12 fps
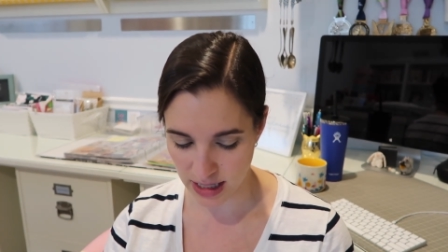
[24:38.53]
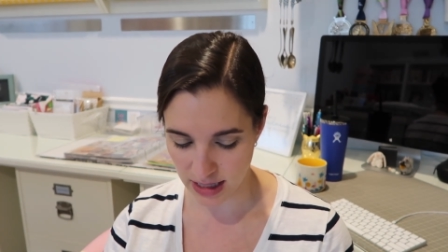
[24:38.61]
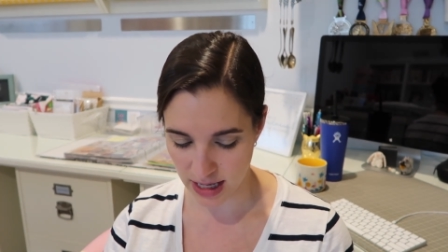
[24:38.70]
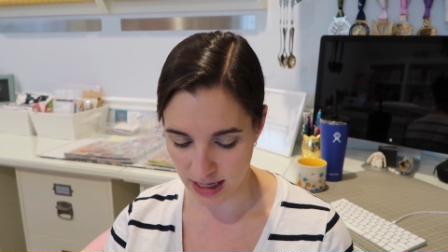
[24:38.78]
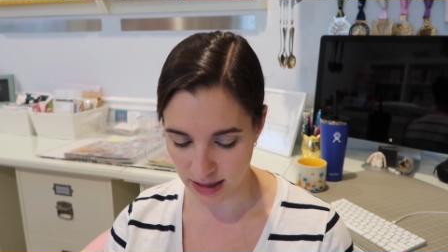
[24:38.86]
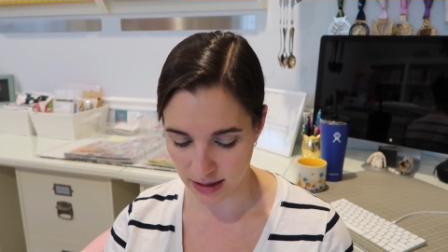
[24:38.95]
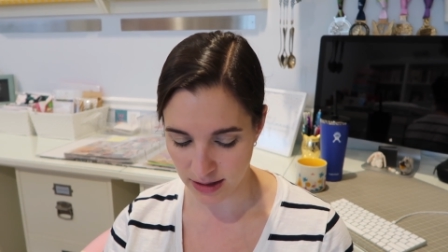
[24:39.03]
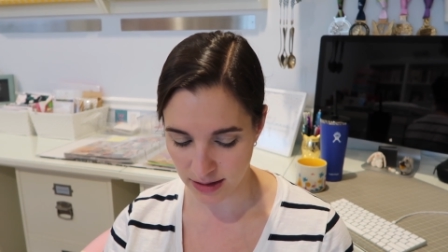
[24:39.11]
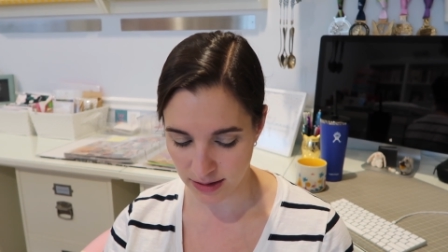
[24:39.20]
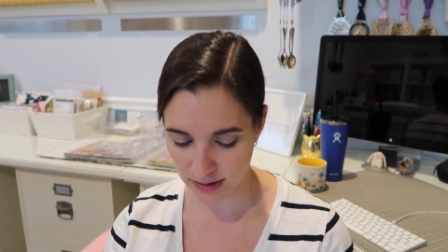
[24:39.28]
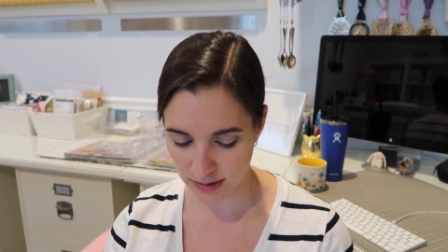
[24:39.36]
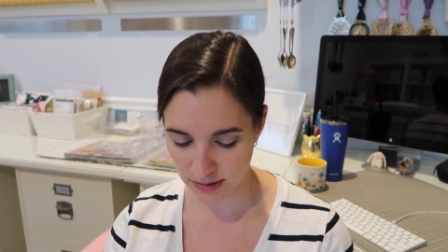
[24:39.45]
and then
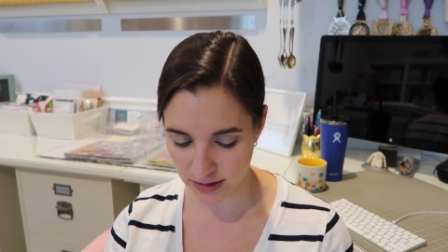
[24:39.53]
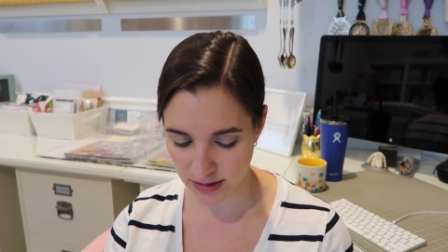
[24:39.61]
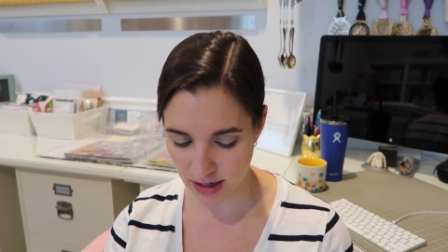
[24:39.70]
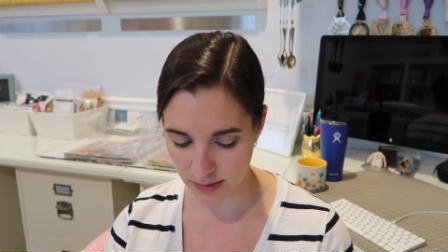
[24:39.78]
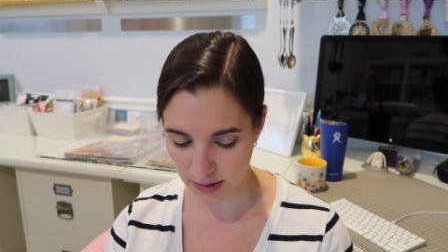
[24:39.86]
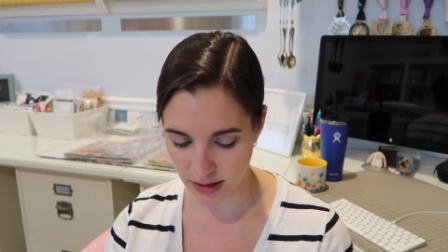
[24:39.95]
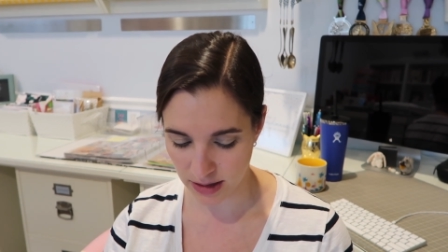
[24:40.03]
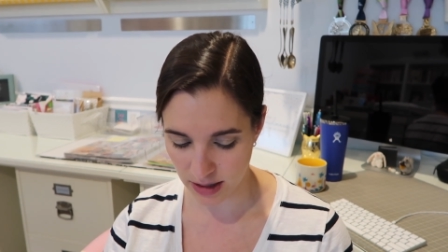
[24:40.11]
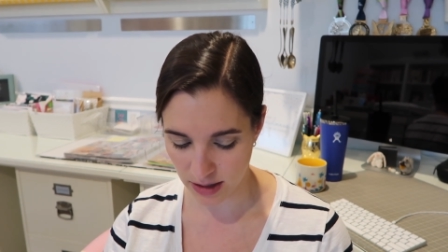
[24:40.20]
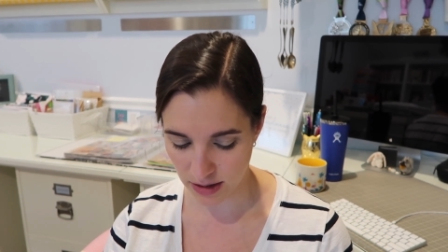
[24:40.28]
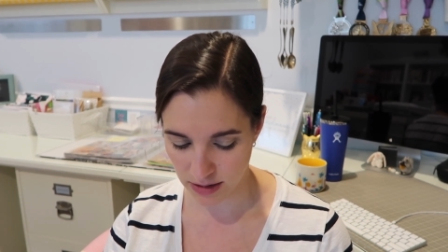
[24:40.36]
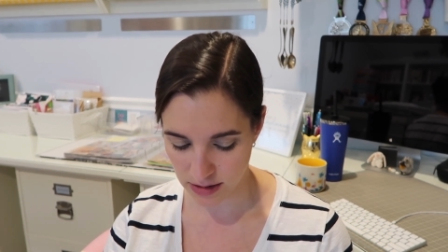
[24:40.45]
stop it
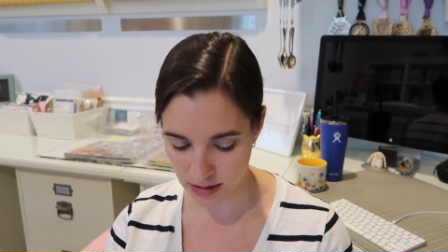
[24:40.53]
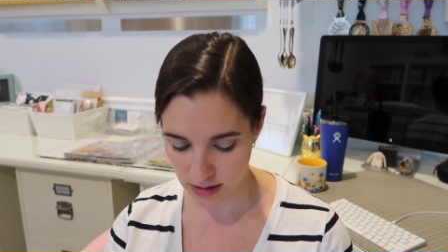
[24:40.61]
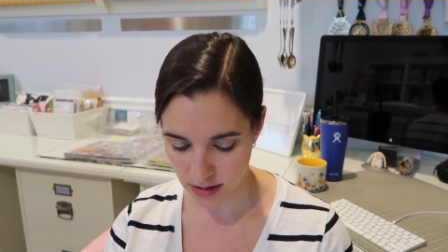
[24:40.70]
there.